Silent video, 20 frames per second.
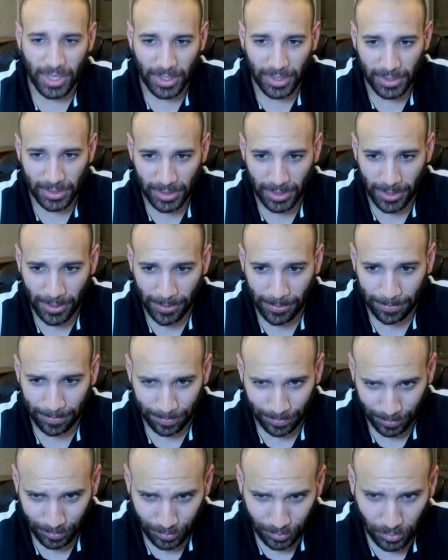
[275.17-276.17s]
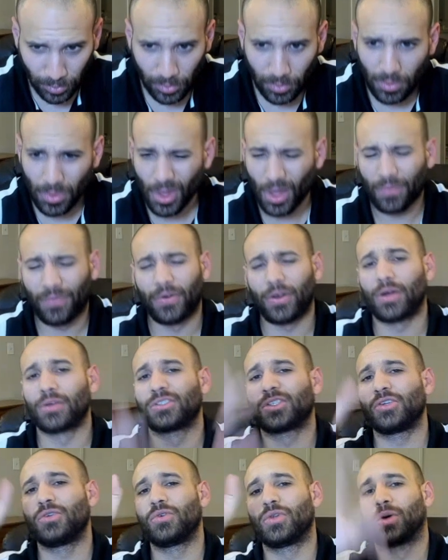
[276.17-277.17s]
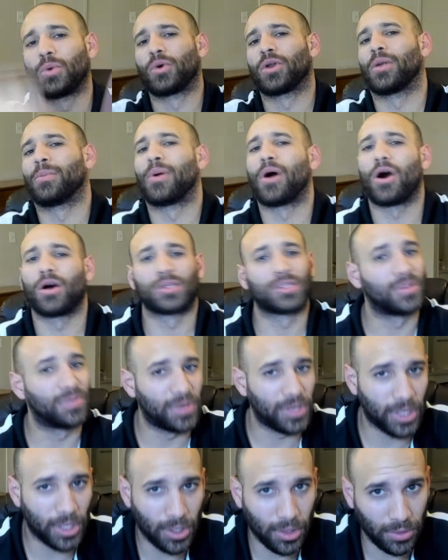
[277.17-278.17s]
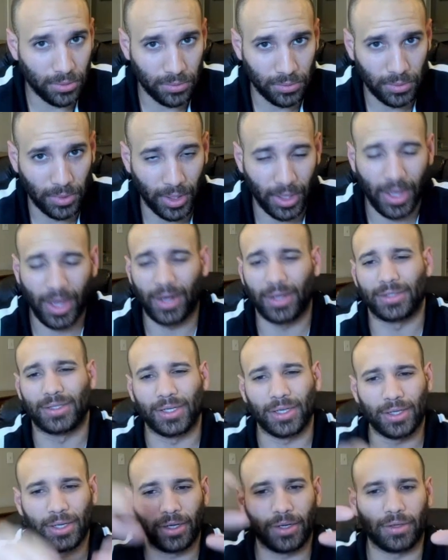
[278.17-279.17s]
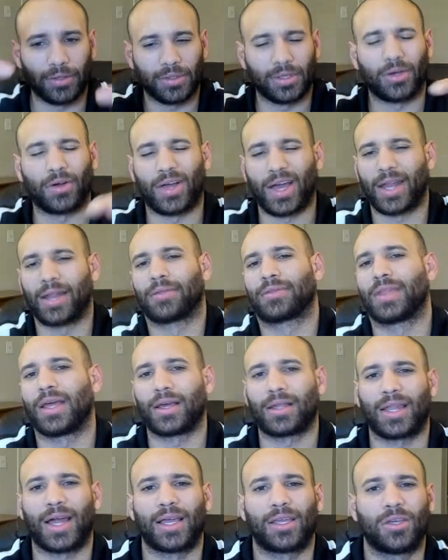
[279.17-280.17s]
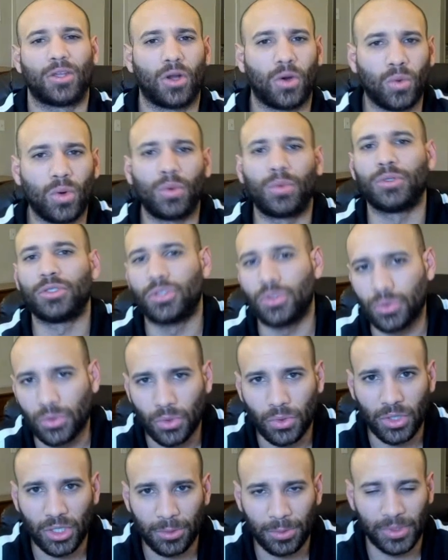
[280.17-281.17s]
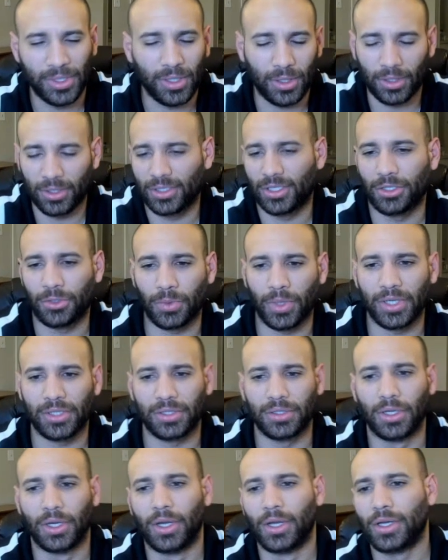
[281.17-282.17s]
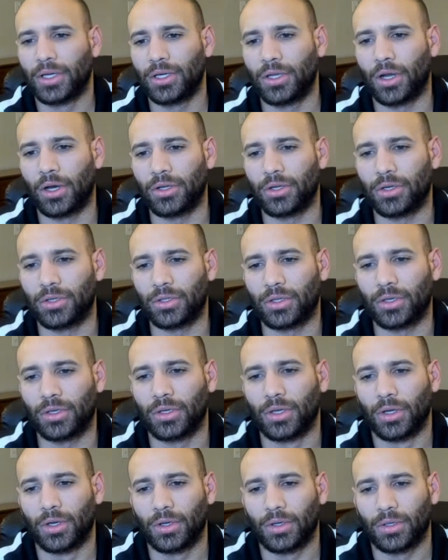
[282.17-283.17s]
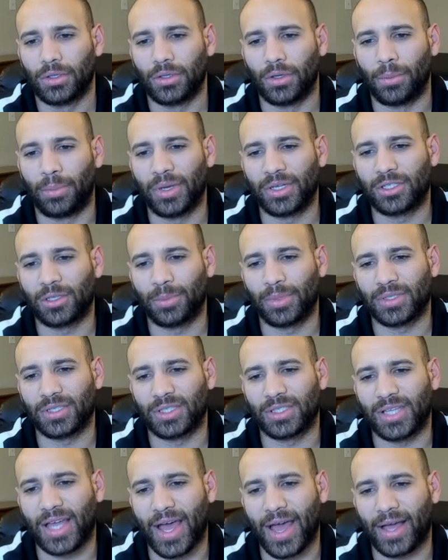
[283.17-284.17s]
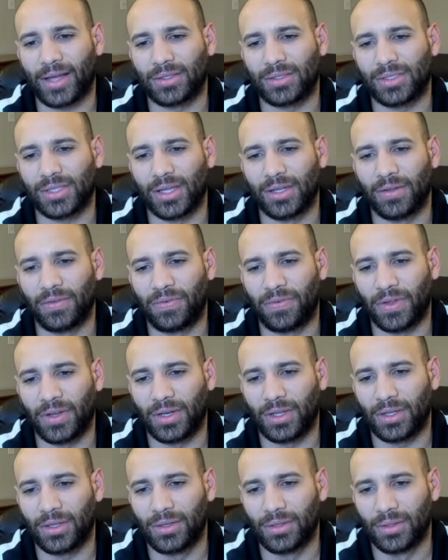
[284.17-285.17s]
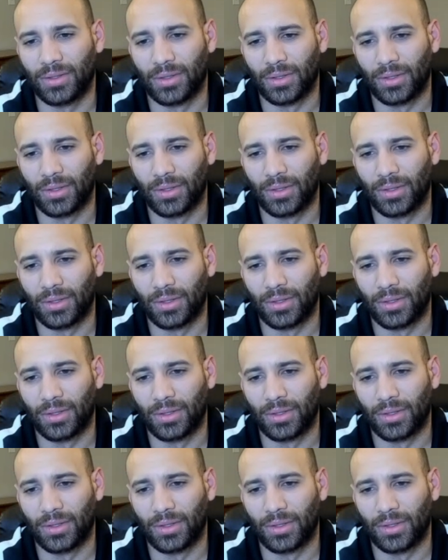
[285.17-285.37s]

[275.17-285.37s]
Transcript: is, for those of you that want to pause the video and kind of sit here and, you know, kind of think like, you know, what would you do in this particular situation? You know, your bishop is attacked, it's undefended.